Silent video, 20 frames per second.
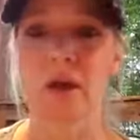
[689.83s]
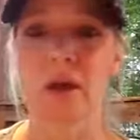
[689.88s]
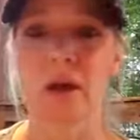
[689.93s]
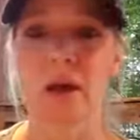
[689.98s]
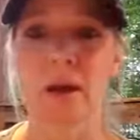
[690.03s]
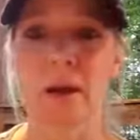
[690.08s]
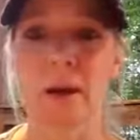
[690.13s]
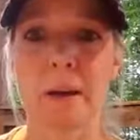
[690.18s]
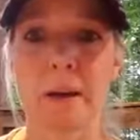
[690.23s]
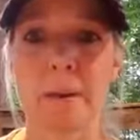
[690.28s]

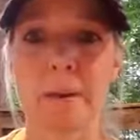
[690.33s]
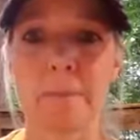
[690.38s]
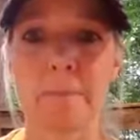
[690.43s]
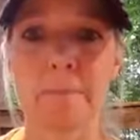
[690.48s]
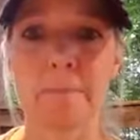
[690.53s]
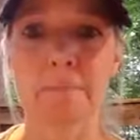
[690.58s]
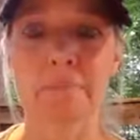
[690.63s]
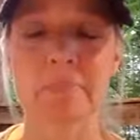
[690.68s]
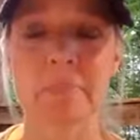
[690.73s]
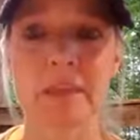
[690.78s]

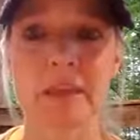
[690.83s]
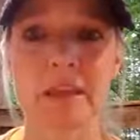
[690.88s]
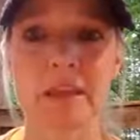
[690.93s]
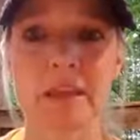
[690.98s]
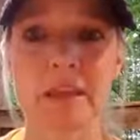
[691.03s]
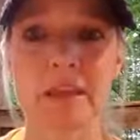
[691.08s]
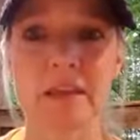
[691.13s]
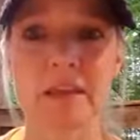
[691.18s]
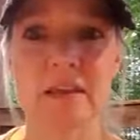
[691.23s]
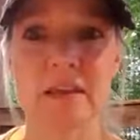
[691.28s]

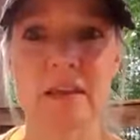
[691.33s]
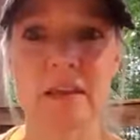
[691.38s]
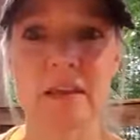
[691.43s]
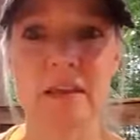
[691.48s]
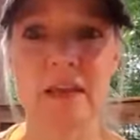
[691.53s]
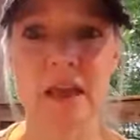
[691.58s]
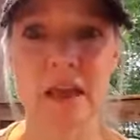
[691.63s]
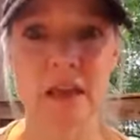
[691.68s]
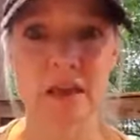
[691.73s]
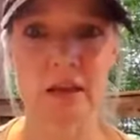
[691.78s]

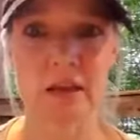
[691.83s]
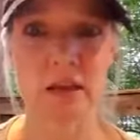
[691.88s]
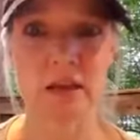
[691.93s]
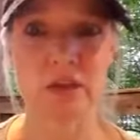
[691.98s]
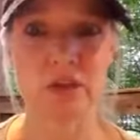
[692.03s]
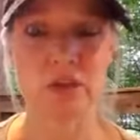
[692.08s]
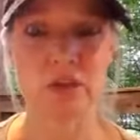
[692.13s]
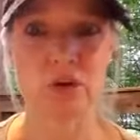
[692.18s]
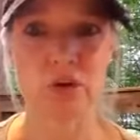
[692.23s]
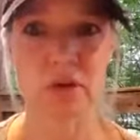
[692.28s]
he had a lot
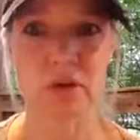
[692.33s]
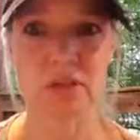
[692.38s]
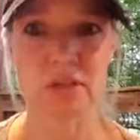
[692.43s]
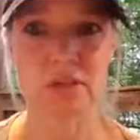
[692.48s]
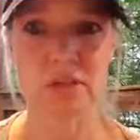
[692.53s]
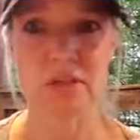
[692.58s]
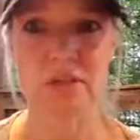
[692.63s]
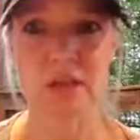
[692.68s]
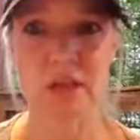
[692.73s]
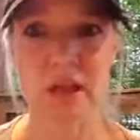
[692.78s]
of stress
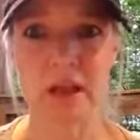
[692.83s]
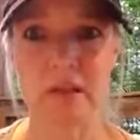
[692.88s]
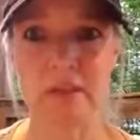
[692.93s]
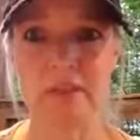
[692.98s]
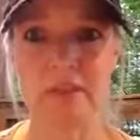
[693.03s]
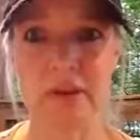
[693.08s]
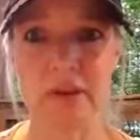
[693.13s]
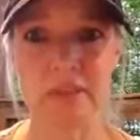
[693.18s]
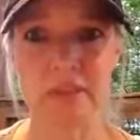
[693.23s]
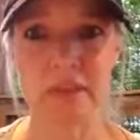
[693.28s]
in his
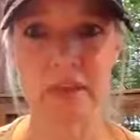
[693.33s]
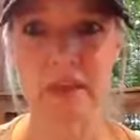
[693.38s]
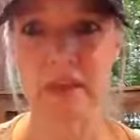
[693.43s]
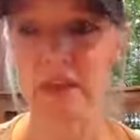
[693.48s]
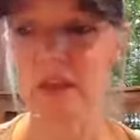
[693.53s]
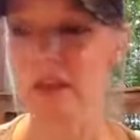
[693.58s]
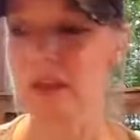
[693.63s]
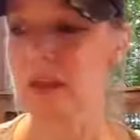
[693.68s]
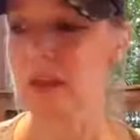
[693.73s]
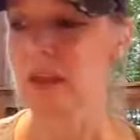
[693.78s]
life, I
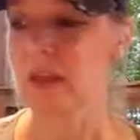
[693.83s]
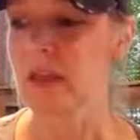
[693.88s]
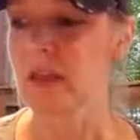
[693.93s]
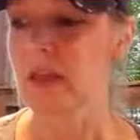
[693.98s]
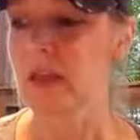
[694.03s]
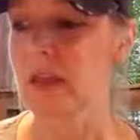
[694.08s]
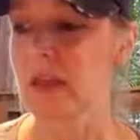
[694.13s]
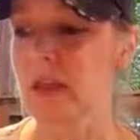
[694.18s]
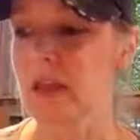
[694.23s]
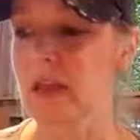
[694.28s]
think.
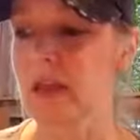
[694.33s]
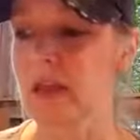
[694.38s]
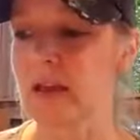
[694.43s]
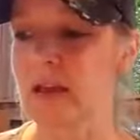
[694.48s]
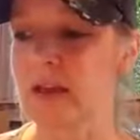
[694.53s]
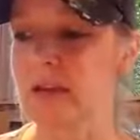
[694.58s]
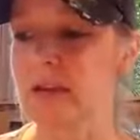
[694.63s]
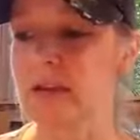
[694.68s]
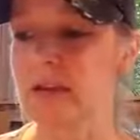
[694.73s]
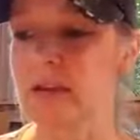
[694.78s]

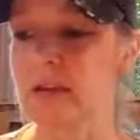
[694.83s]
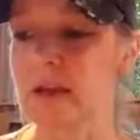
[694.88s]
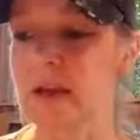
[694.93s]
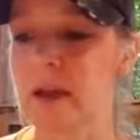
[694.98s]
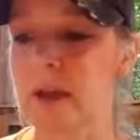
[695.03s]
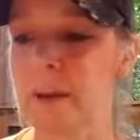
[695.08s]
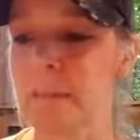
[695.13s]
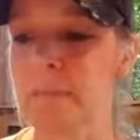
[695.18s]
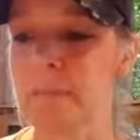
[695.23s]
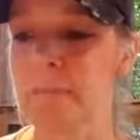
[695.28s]
And
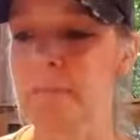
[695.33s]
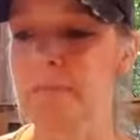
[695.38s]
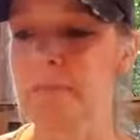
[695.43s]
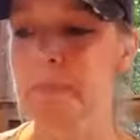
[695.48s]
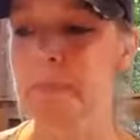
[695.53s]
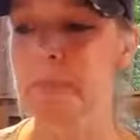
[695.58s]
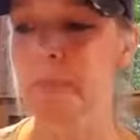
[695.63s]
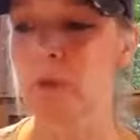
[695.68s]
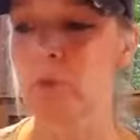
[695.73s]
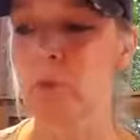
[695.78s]

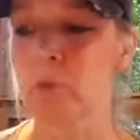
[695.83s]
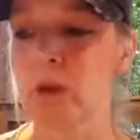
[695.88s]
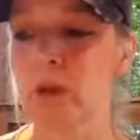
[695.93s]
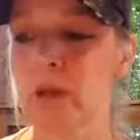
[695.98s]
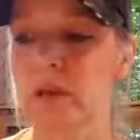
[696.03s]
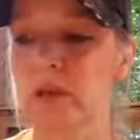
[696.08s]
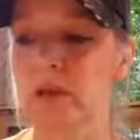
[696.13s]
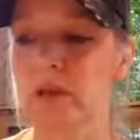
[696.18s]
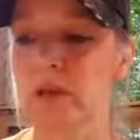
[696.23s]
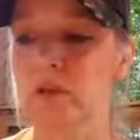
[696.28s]

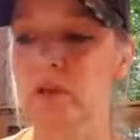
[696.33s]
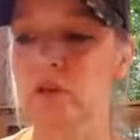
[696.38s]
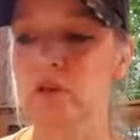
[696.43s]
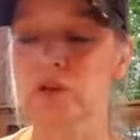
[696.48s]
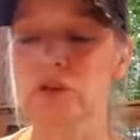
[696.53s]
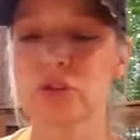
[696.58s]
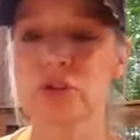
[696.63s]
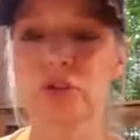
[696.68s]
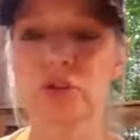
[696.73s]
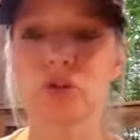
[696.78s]
when
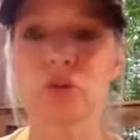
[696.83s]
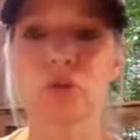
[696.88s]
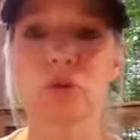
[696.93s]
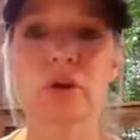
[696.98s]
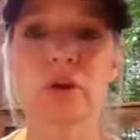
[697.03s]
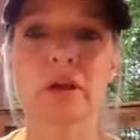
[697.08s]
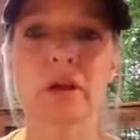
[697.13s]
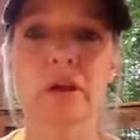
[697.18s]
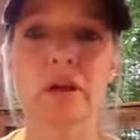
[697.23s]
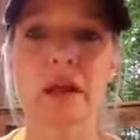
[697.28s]
there's a
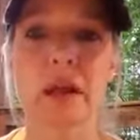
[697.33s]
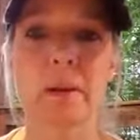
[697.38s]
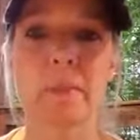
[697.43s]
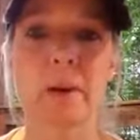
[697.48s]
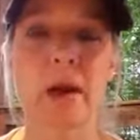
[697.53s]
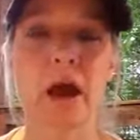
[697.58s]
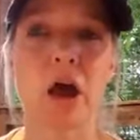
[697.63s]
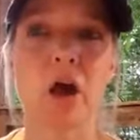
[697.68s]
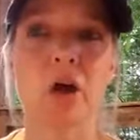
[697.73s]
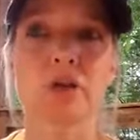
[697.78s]
story
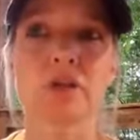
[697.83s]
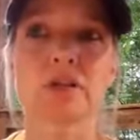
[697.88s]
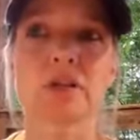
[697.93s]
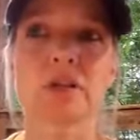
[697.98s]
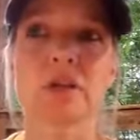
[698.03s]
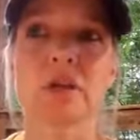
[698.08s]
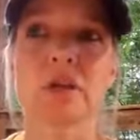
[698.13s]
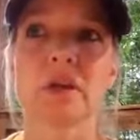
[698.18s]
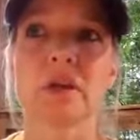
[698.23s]
about